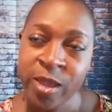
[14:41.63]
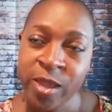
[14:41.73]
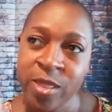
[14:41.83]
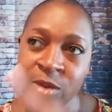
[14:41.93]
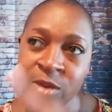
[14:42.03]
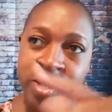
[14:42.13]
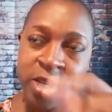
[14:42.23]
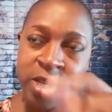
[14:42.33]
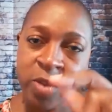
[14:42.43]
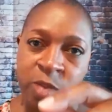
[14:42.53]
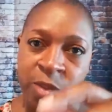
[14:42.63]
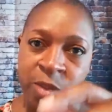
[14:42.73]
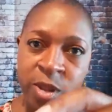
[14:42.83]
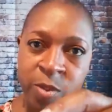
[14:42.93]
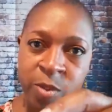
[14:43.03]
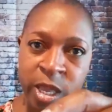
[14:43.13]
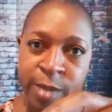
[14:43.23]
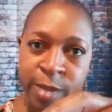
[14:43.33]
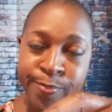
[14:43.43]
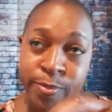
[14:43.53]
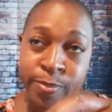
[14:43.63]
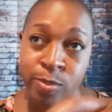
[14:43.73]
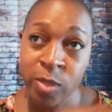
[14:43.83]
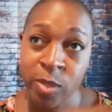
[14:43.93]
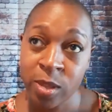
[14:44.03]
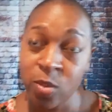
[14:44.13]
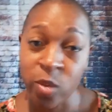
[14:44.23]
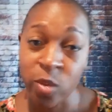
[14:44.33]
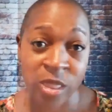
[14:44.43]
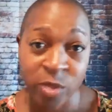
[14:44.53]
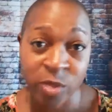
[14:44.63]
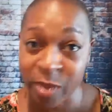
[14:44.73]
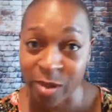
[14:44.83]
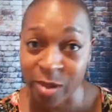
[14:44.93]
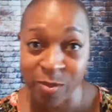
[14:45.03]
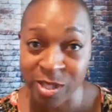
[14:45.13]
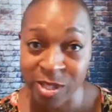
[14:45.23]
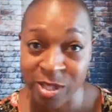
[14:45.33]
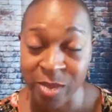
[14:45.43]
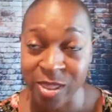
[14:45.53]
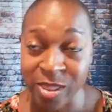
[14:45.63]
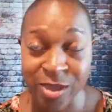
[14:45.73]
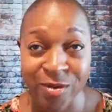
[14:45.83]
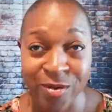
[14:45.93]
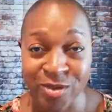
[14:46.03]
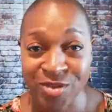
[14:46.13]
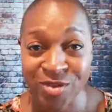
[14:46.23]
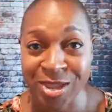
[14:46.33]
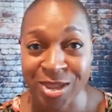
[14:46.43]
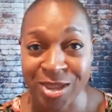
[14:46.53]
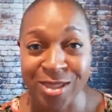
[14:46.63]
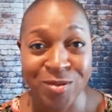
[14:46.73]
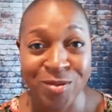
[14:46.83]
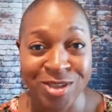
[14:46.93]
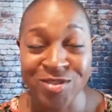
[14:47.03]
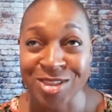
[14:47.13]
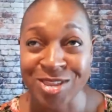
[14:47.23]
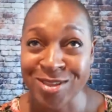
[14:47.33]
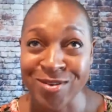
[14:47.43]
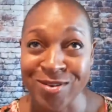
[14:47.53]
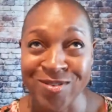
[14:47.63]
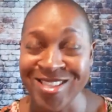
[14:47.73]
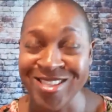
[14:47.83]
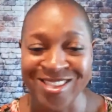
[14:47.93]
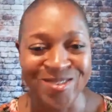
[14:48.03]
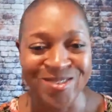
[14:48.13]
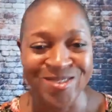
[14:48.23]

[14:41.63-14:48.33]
there are 6 billion people on the planet. One of them is bound to be somebody that you're interested in, who's interested in you. So